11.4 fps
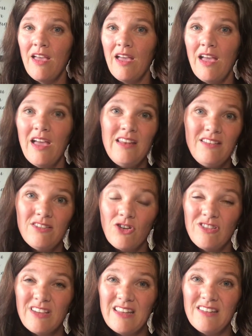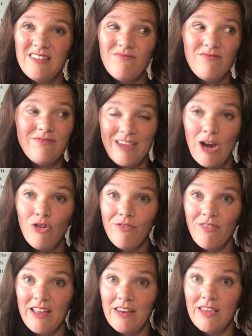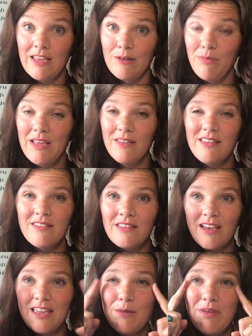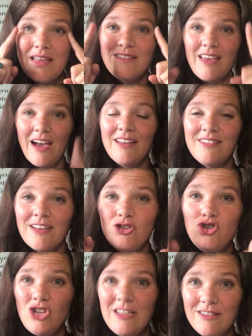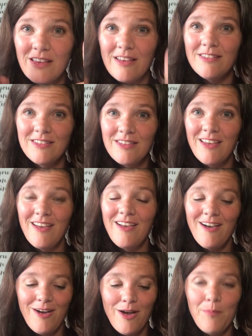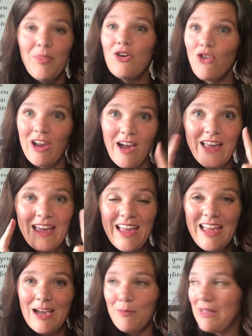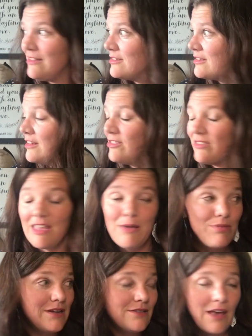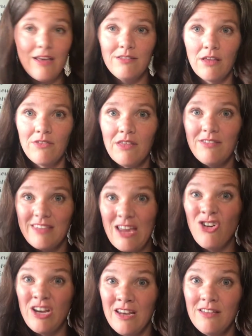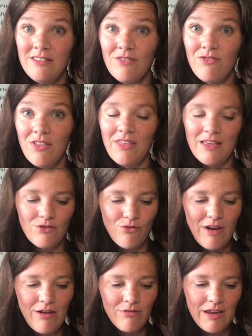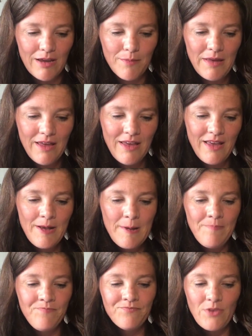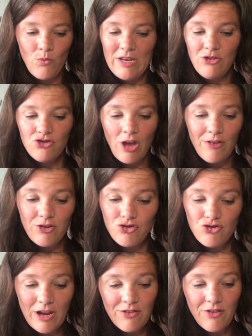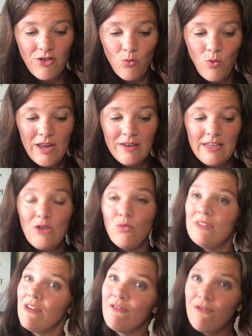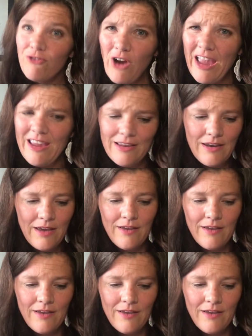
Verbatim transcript: and he starts getting terrified again because he's not keeping his eyes on Jesus, the great I am. He's keeping his eyes on the scariness of the things around him. When he saw the strength of the wind, he was afraid,